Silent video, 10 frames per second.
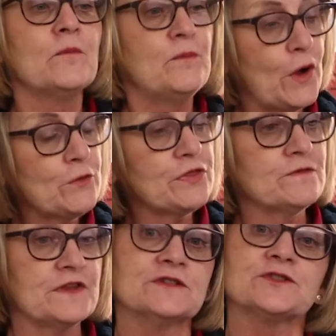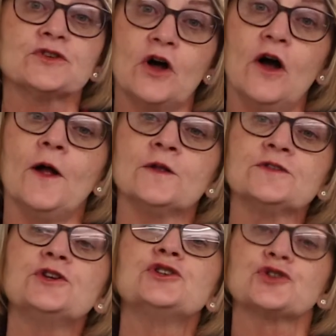Both of these are called
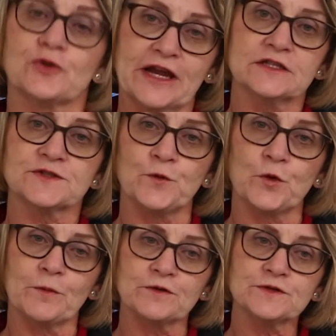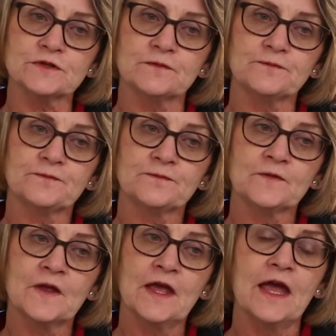transformers.
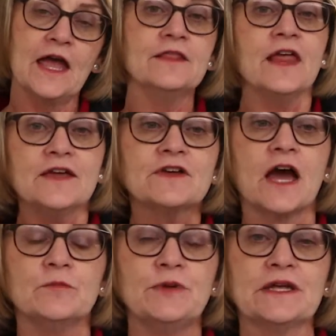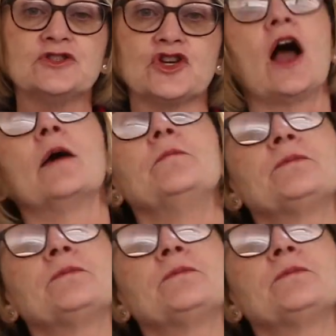And they've got a big job.